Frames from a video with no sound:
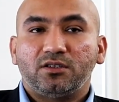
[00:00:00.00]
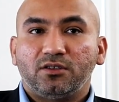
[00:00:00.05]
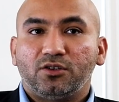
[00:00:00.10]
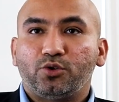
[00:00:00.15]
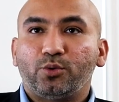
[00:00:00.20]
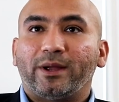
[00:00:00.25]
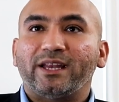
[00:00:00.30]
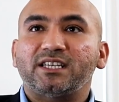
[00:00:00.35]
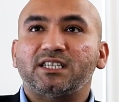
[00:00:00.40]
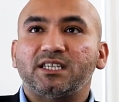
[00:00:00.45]

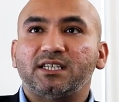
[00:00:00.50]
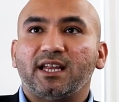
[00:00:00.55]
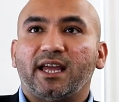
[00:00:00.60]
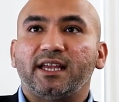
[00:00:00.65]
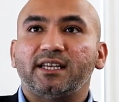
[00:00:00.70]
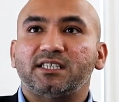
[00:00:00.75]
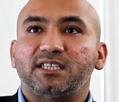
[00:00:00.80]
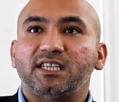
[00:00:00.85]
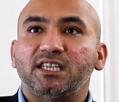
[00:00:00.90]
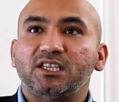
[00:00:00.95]

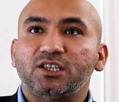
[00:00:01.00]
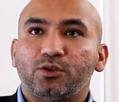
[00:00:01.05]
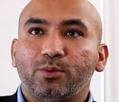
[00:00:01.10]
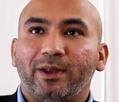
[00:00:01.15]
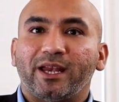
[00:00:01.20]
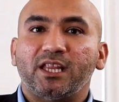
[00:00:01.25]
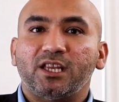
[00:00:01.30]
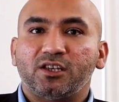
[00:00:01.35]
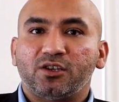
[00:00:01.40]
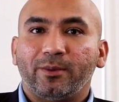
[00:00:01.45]
2019,
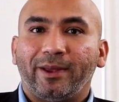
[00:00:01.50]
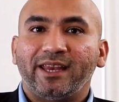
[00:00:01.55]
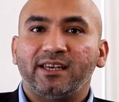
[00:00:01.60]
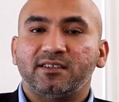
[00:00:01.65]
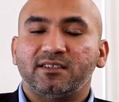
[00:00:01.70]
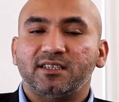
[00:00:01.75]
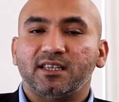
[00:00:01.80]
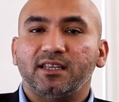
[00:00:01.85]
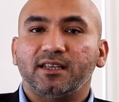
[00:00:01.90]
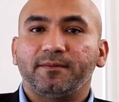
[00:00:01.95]

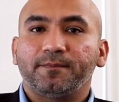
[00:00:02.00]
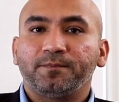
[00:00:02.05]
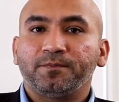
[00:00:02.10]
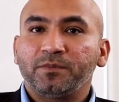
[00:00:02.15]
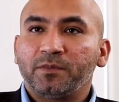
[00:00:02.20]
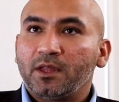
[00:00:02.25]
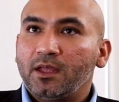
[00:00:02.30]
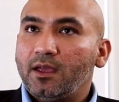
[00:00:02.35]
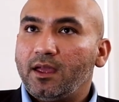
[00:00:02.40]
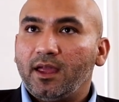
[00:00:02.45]
2020
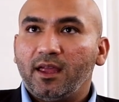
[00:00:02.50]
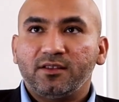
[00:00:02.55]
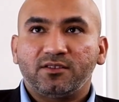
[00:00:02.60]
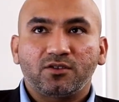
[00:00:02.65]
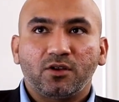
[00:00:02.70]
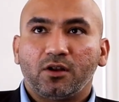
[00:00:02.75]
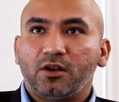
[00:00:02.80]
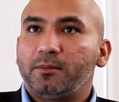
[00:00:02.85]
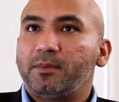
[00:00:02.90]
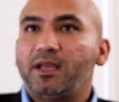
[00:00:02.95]
is
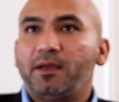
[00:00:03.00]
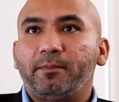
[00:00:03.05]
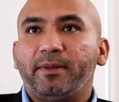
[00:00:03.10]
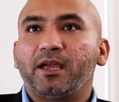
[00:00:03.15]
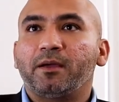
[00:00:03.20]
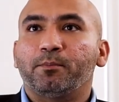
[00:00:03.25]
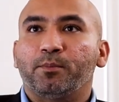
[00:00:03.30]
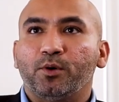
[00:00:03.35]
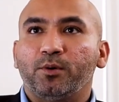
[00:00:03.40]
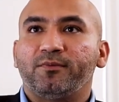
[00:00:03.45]
going to be a
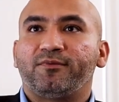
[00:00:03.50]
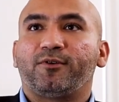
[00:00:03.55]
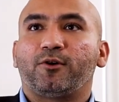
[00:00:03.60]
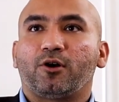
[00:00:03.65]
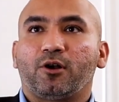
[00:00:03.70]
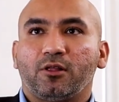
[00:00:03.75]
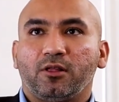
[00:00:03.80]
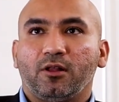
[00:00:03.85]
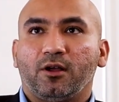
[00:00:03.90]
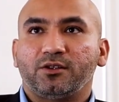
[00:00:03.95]
big boom
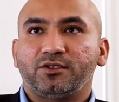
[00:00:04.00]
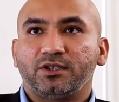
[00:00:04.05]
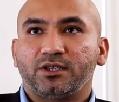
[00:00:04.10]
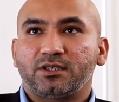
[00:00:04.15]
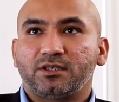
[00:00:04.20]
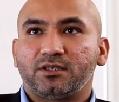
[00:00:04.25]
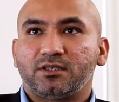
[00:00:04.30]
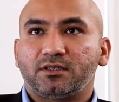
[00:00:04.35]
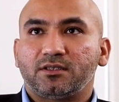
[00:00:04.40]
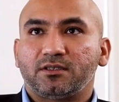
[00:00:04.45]
for
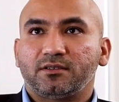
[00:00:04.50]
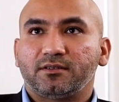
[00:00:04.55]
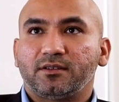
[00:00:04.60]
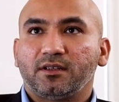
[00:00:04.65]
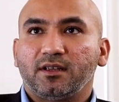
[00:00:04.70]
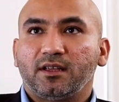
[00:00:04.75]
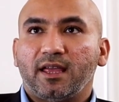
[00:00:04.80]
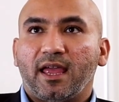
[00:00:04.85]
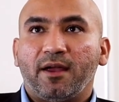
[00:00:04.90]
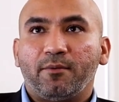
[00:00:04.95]
Authlogics.
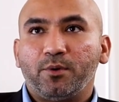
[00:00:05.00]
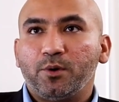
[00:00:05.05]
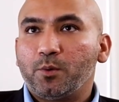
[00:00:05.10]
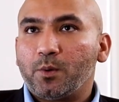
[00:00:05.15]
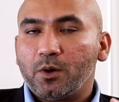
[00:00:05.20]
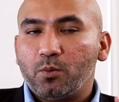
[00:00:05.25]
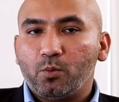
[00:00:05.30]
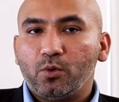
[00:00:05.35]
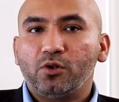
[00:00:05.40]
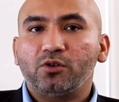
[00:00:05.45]

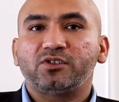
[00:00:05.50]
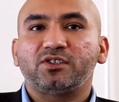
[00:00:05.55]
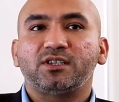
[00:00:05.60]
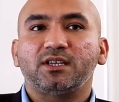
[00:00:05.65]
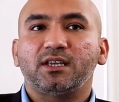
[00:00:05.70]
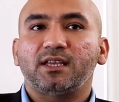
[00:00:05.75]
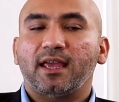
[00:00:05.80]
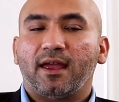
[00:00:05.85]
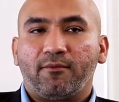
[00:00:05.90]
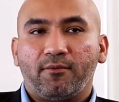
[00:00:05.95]
Everyone will
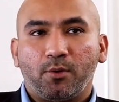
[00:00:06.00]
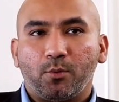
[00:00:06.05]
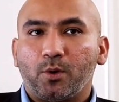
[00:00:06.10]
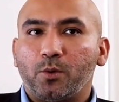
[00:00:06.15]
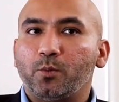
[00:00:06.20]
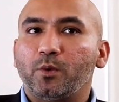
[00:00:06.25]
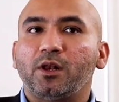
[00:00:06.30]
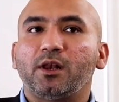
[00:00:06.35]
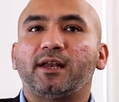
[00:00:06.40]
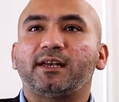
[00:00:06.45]
see,
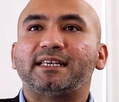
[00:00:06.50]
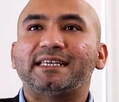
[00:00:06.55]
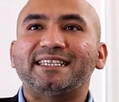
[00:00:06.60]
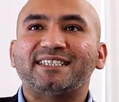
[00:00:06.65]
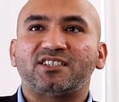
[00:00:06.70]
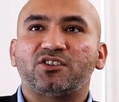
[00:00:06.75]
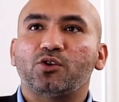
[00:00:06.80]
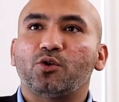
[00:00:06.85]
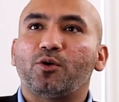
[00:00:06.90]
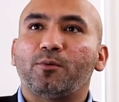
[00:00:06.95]
everyone will at
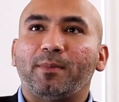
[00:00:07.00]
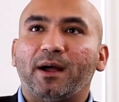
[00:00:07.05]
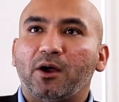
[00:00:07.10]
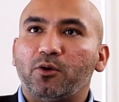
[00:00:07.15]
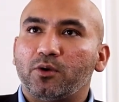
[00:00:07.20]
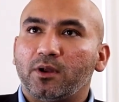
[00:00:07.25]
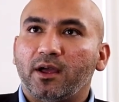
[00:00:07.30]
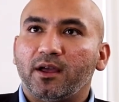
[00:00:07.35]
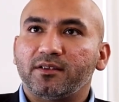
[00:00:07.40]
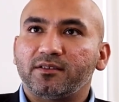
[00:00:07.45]
least know
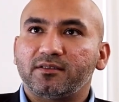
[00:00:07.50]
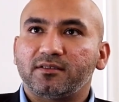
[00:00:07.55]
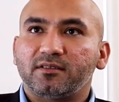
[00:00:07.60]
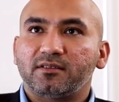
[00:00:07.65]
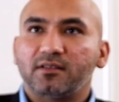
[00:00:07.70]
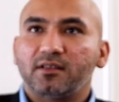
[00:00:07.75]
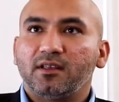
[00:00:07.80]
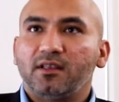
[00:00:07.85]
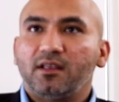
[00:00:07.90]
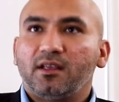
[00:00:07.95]
about us,
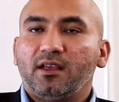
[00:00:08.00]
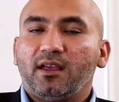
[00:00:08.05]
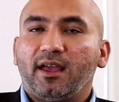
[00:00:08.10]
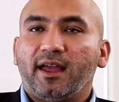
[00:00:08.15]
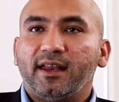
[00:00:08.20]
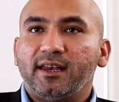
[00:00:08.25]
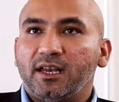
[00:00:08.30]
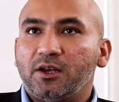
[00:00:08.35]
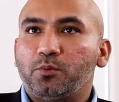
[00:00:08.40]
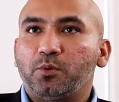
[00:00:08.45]

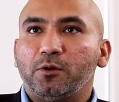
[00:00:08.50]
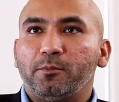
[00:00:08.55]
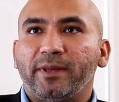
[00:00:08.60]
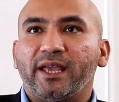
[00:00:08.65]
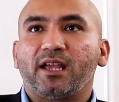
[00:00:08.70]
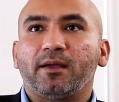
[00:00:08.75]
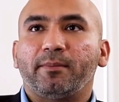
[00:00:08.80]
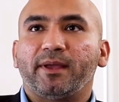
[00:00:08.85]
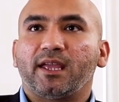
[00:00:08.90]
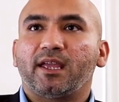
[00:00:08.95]
and it will
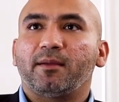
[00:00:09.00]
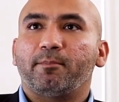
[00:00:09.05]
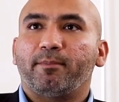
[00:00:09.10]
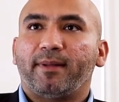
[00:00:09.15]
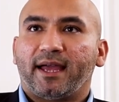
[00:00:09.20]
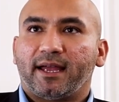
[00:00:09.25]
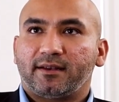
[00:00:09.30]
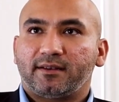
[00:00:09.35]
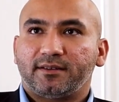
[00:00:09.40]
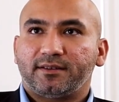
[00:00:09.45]
make a big
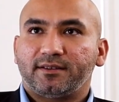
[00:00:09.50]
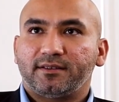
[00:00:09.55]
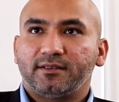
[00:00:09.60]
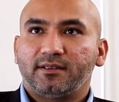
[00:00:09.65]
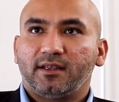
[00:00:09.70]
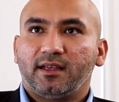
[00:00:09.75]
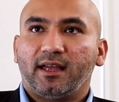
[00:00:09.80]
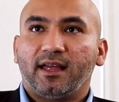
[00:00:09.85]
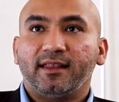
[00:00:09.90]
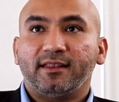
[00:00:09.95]
impact.
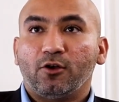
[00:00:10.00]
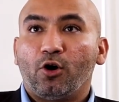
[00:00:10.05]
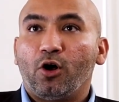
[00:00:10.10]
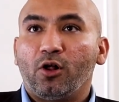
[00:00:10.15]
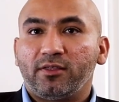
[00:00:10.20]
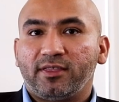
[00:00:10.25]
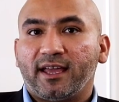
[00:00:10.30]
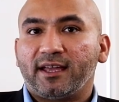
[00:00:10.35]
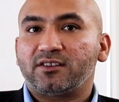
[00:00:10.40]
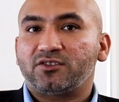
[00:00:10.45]
And
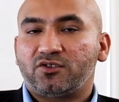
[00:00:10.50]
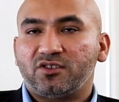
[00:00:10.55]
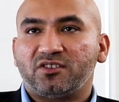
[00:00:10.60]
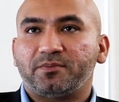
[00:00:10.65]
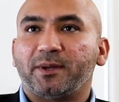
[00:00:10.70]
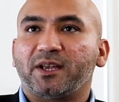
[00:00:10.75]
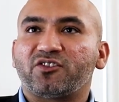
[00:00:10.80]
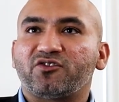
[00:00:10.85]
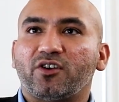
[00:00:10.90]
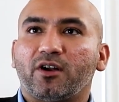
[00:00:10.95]
all thanks to
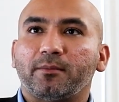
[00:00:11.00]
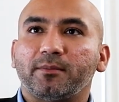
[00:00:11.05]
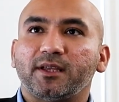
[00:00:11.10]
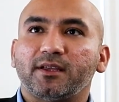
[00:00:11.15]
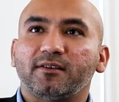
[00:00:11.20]
Spectrum.